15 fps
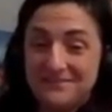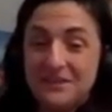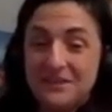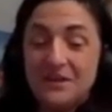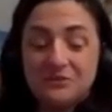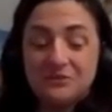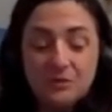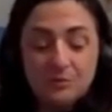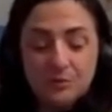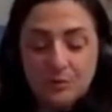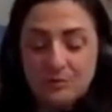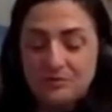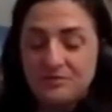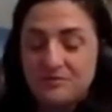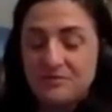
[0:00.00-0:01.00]
So
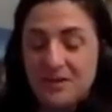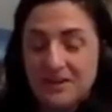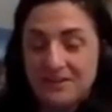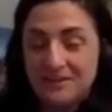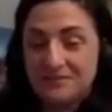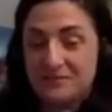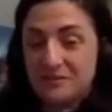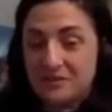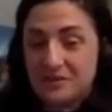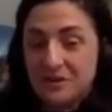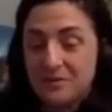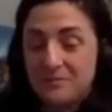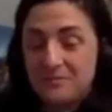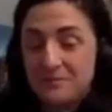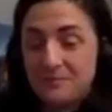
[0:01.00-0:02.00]
Bruins in Vegas for the
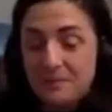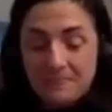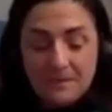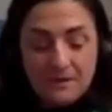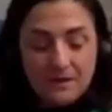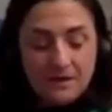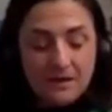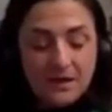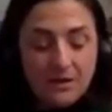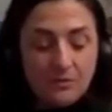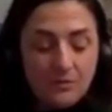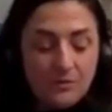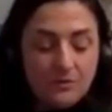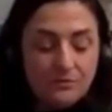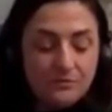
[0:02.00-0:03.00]
cup. I
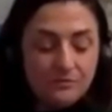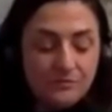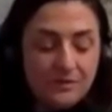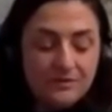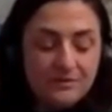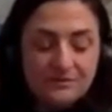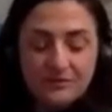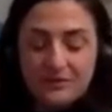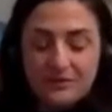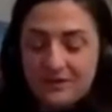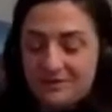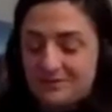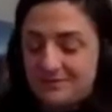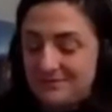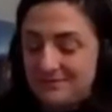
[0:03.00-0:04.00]
want the Red
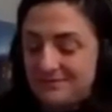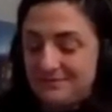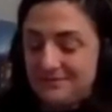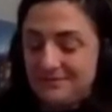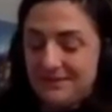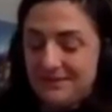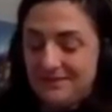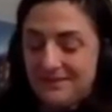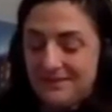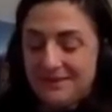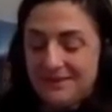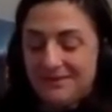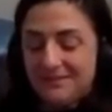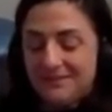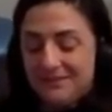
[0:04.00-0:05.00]
Sox and
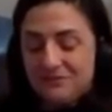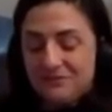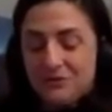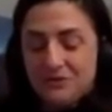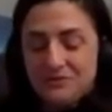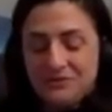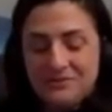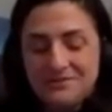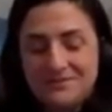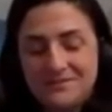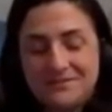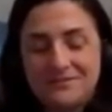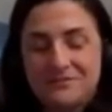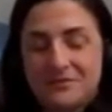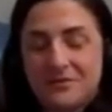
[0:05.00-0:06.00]
the Dodgers
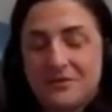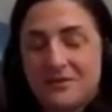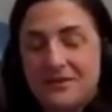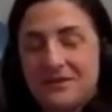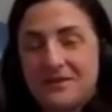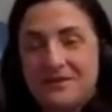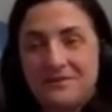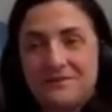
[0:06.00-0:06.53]
for